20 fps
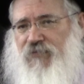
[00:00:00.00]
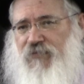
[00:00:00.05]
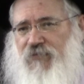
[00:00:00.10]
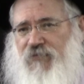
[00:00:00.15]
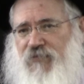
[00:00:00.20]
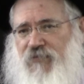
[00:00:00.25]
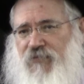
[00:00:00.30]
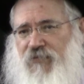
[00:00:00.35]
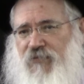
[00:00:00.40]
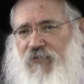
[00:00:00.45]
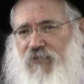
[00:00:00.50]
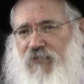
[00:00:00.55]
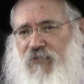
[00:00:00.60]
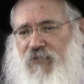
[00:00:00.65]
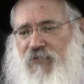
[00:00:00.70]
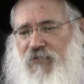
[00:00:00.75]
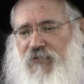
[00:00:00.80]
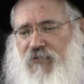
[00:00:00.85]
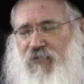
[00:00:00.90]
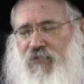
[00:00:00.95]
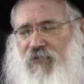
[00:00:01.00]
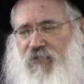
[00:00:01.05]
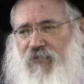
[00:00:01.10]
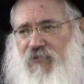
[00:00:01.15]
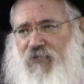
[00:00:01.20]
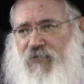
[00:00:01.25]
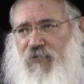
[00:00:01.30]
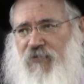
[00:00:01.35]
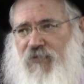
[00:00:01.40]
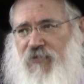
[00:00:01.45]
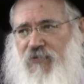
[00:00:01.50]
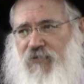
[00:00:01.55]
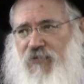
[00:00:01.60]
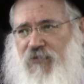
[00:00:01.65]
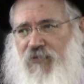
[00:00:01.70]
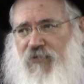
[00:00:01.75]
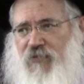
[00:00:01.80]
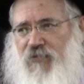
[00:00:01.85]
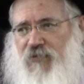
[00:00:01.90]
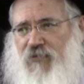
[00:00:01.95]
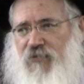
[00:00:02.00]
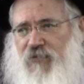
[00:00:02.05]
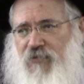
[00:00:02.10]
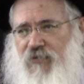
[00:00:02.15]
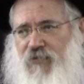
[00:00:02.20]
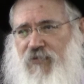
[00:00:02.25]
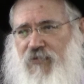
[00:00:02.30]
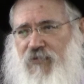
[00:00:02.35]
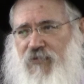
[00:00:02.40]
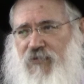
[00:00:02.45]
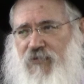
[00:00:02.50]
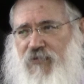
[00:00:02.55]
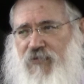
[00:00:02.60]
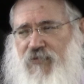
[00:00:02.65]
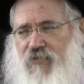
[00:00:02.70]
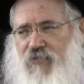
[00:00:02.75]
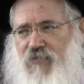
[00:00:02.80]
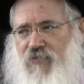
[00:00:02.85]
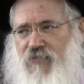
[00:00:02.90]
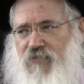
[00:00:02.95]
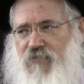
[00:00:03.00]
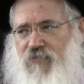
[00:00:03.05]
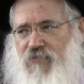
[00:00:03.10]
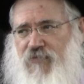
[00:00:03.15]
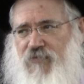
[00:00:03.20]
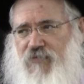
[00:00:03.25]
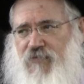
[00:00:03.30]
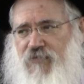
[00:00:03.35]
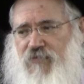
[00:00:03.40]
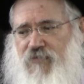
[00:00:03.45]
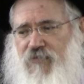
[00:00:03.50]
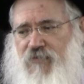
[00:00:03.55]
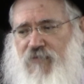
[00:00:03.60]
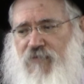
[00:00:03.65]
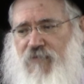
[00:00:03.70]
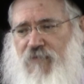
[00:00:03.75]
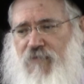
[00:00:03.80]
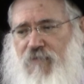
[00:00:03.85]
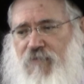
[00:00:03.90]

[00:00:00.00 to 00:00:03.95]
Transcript: (silence)